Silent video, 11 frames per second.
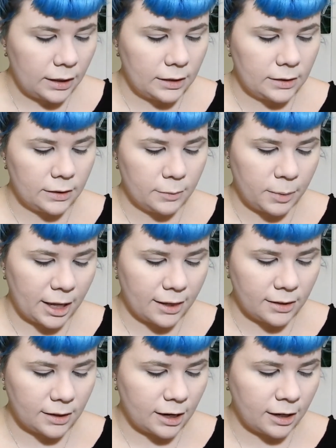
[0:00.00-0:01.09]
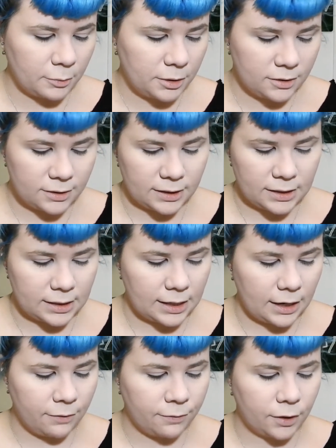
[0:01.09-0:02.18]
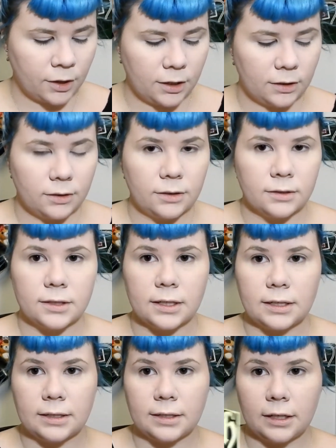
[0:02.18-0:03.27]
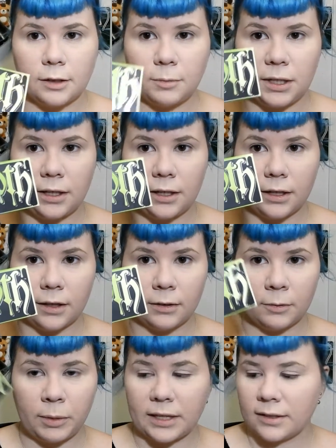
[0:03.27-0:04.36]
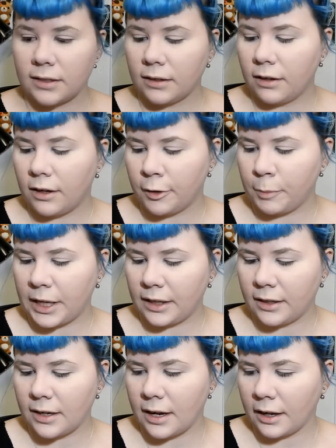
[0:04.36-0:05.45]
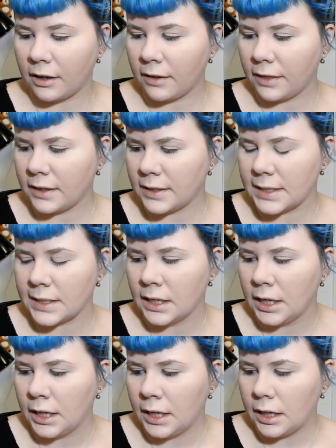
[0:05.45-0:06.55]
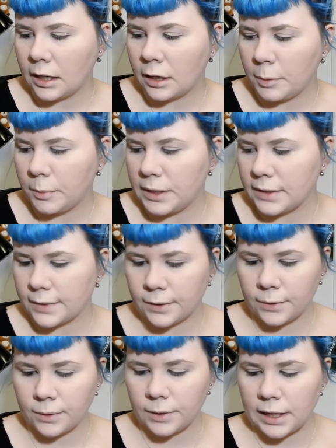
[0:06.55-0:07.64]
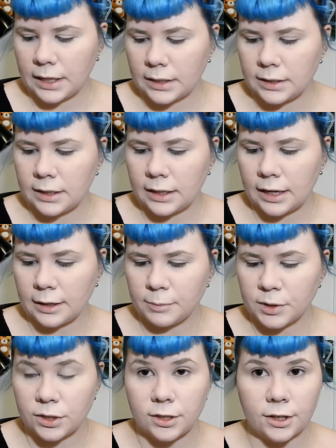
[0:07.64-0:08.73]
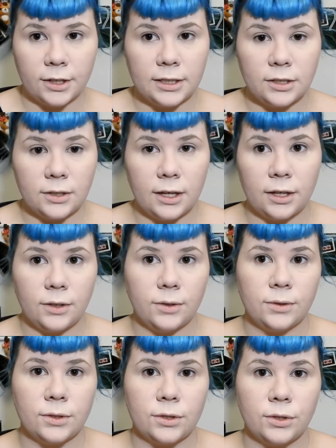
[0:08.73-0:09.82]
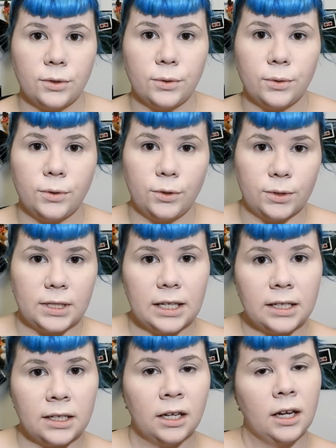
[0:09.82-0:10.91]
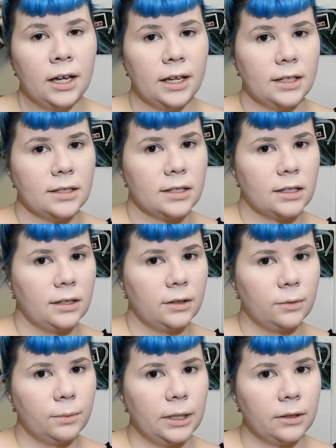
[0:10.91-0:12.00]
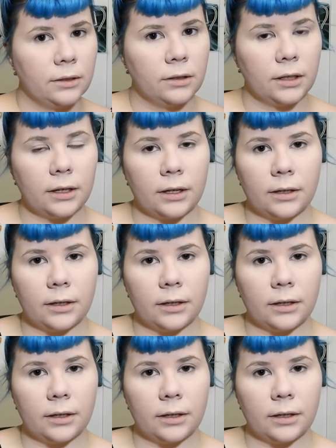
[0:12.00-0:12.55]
And the palette I'll be using today for colors is gonna be the Pastel Goth palette. I got this a couple weeks ago, and I'm starting to get used to using it. It's a little weird.